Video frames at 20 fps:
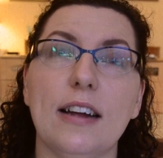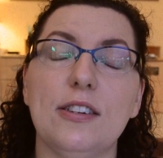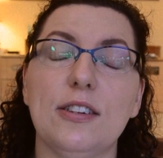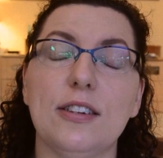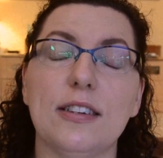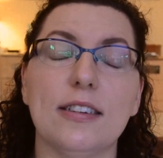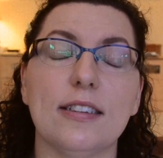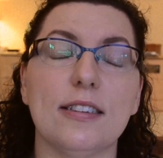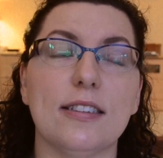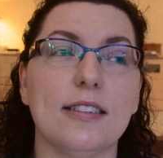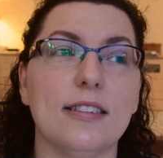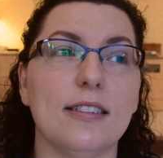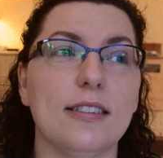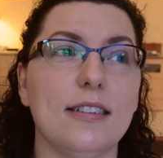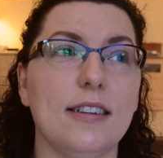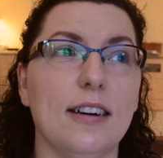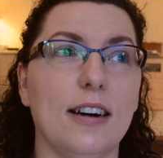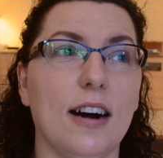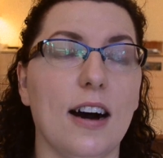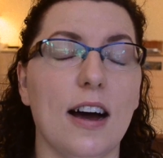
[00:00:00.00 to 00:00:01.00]
I just,
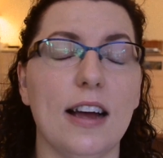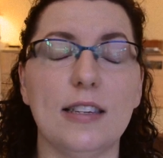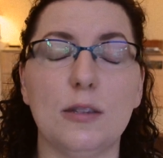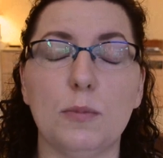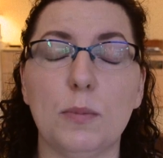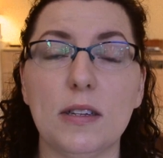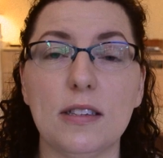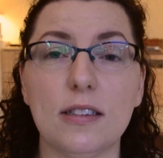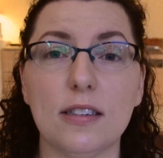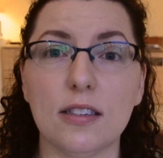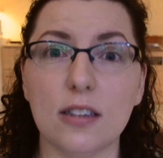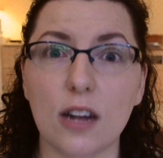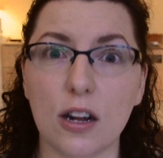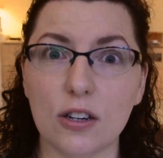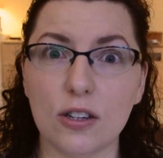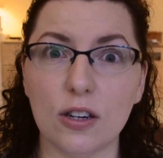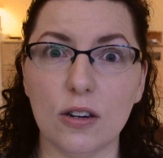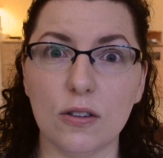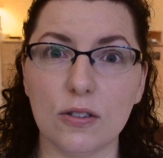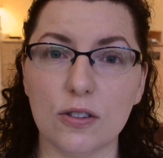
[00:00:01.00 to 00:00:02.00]
oh, it's been
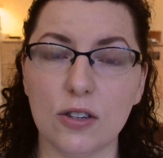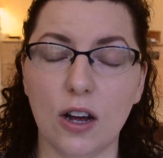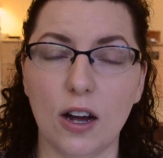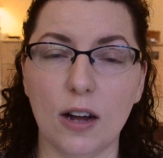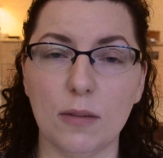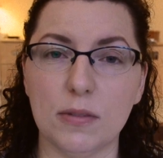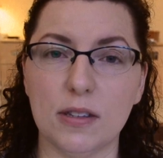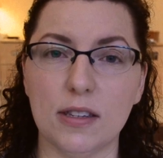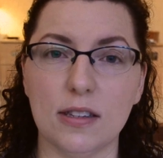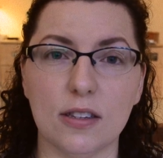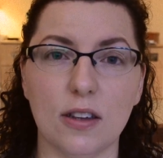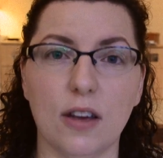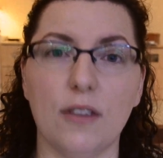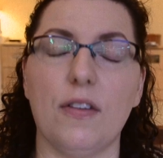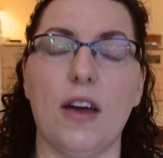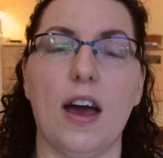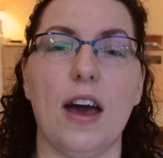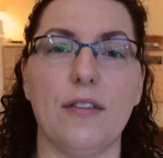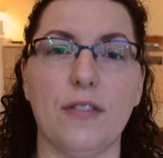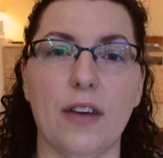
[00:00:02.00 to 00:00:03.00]
such a long time since I've
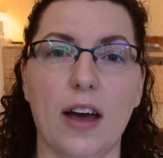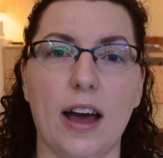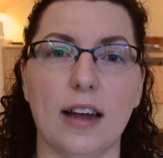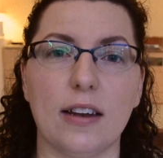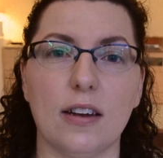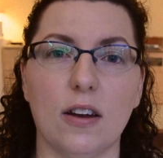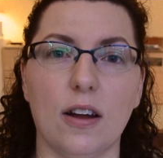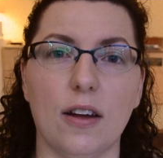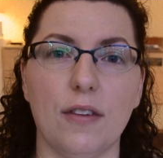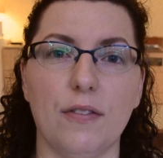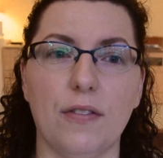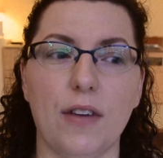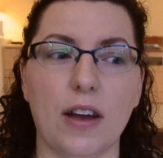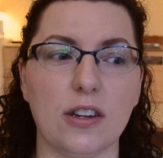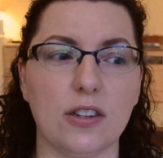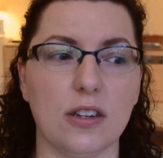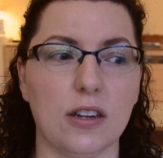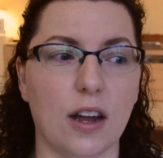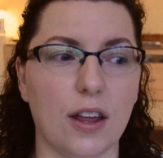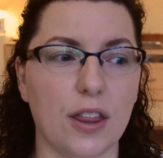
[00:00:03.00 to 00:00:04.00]
ever had an eye
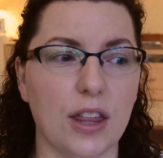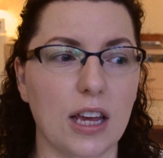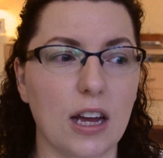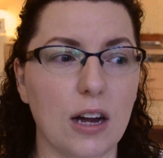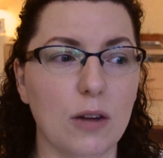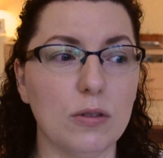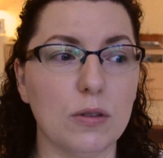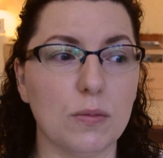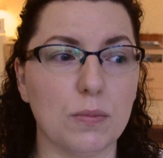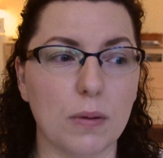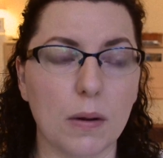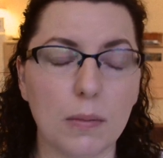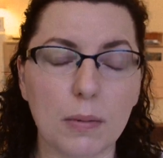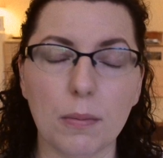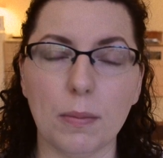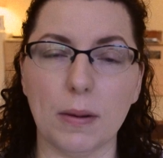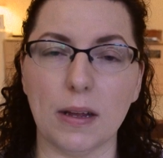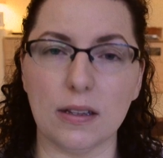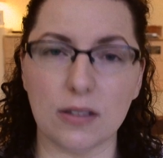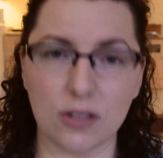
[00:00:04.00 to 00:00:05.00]
infection. I think I was
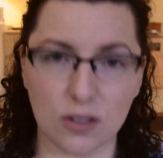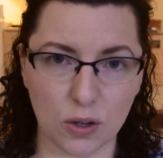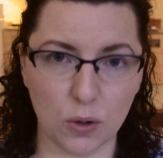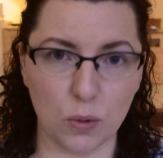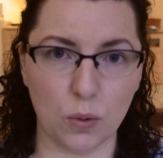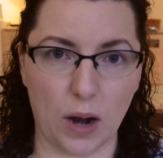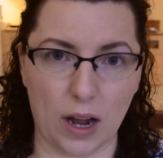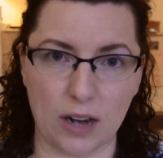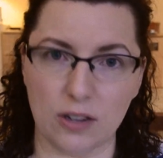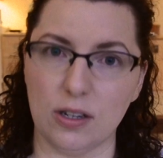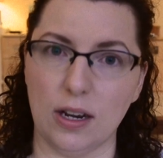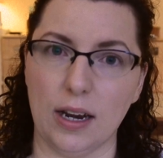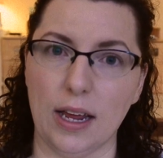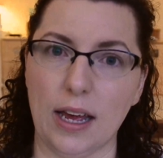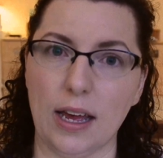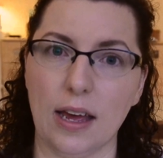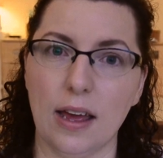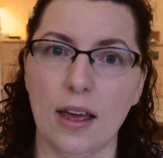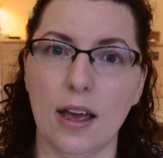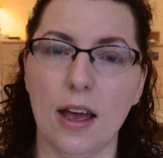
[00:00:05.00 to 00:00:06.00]
probably at school
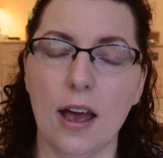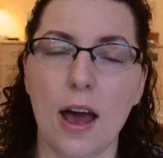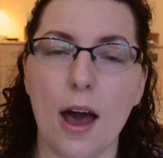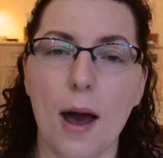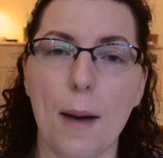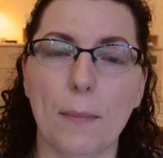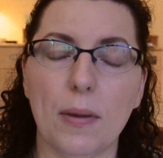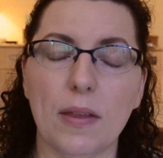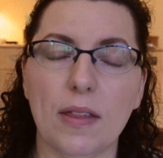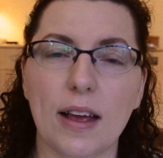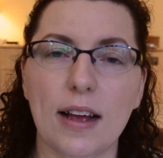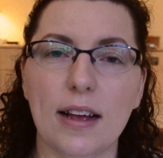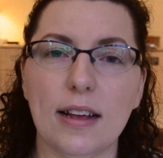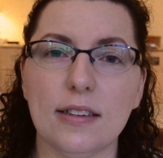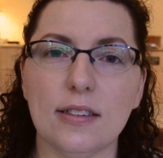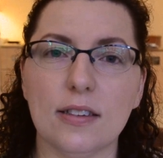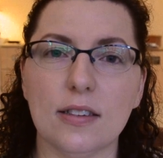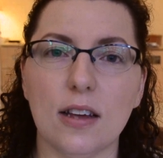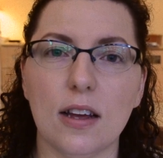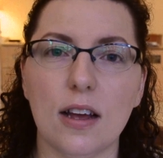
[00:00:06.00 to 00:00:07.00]
actually. But
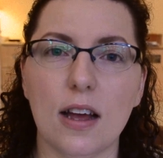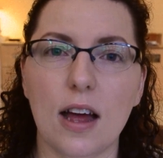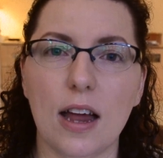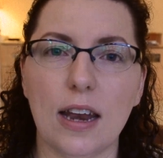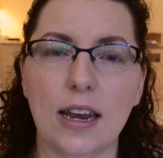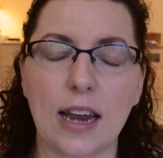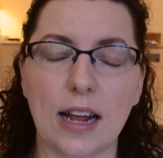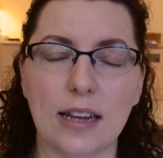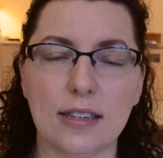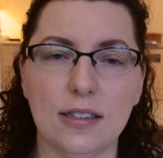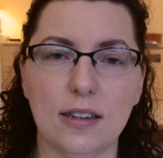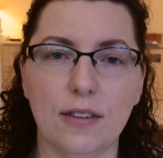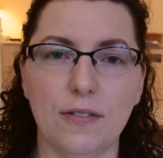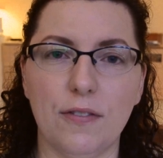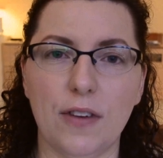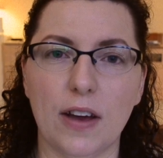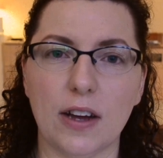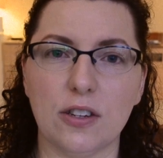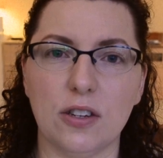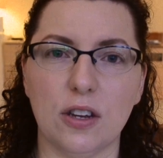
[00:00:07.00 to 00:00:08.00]
there's a nasty
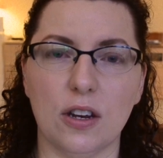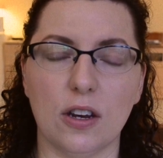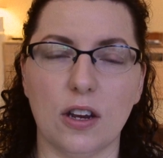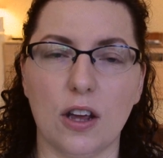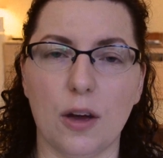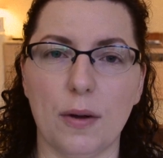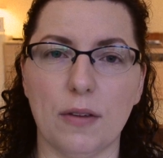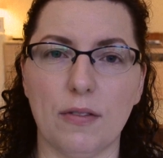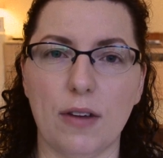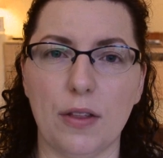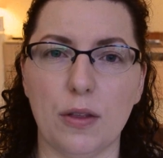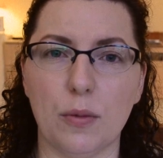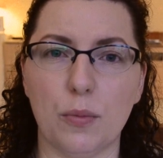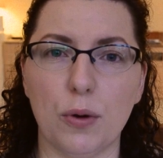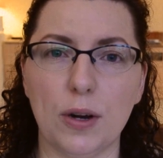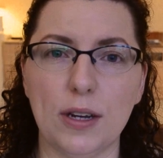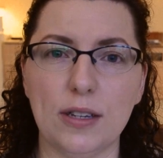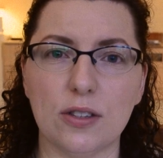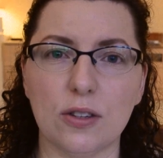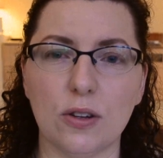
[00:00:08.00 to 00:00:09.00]
infection going around the
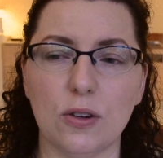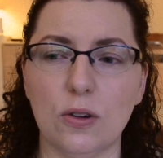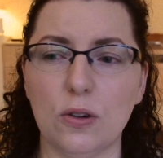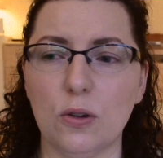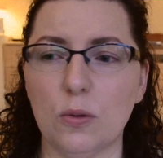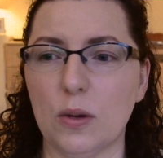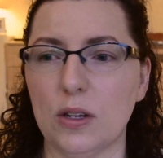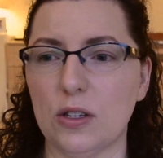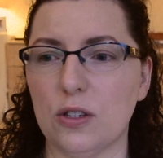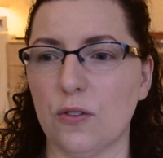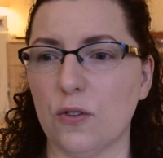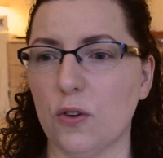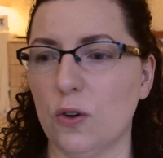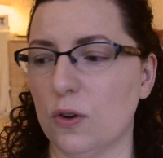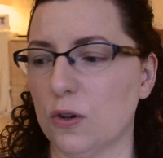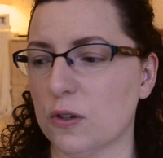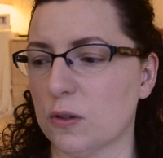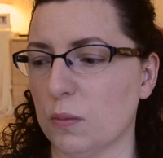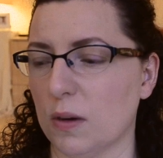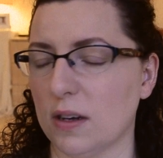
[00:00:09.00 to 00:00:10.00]
preschool, which of
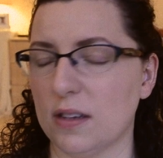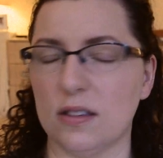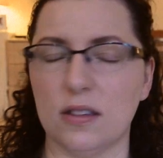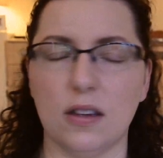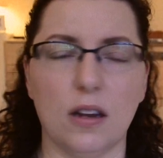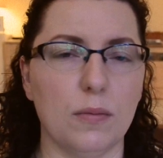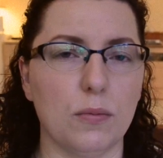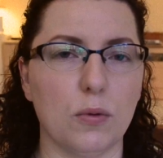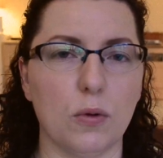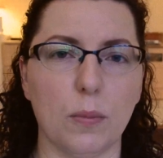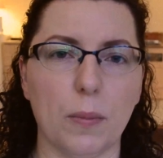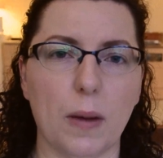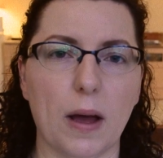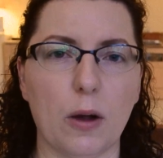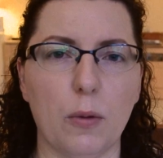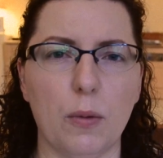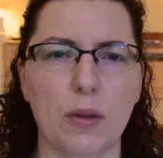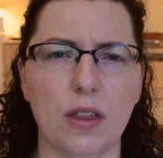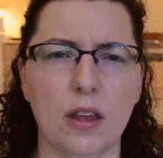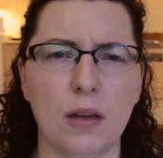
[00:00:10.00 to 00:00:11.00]
course my son brought
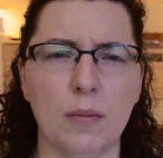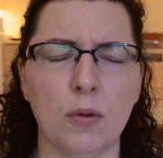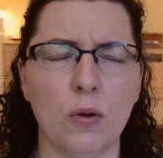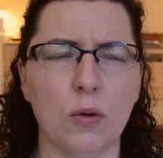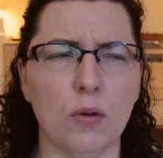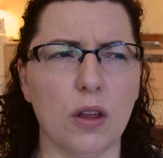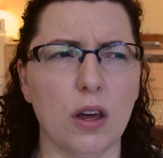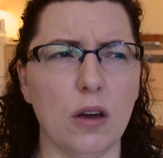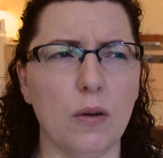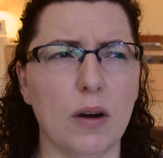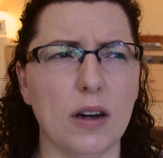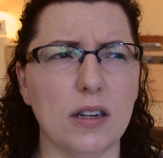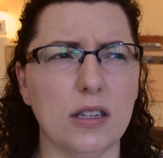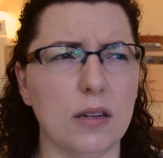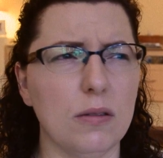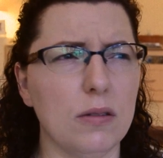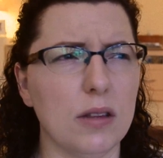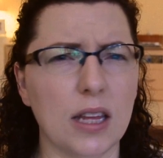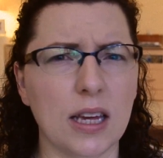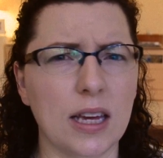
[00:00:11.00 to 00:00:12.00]
back with him, although I
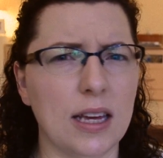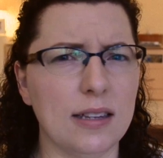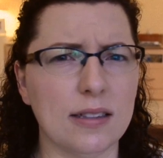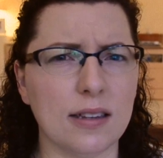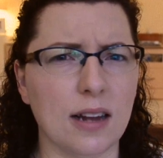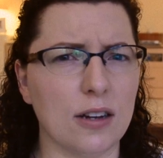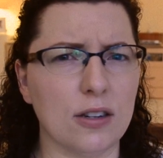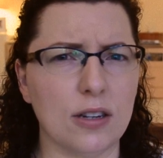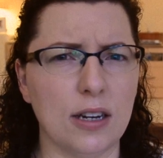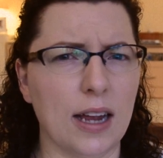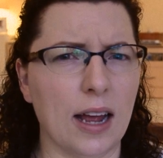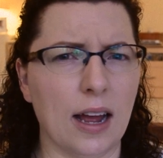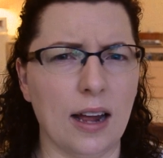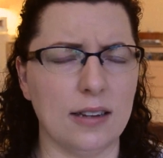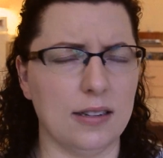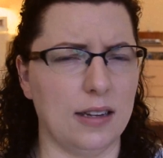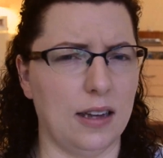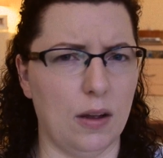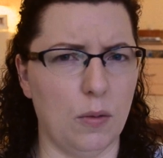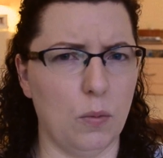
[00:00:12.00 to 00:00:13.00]
don't think he's actually
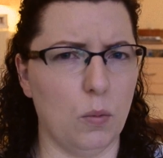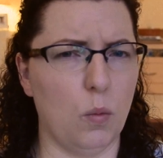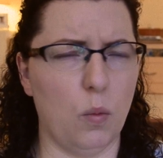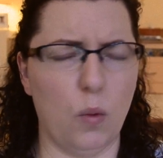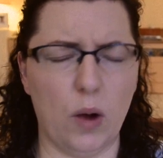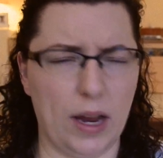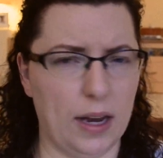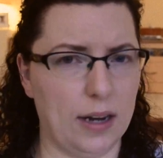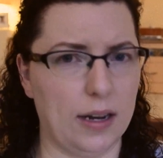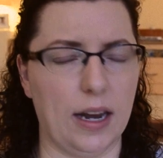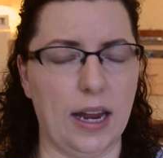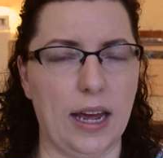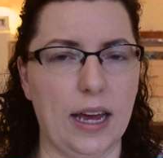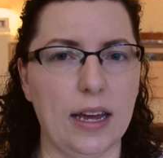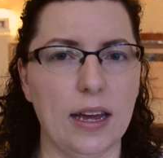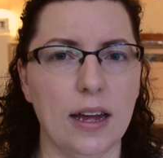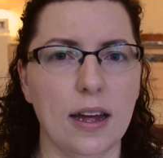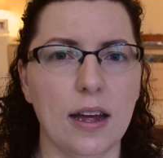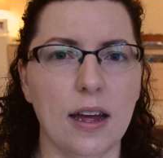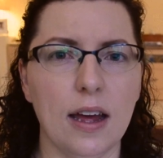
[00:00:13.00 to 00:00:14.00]
had it,
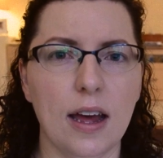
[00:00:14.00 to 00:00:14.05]
weirdly.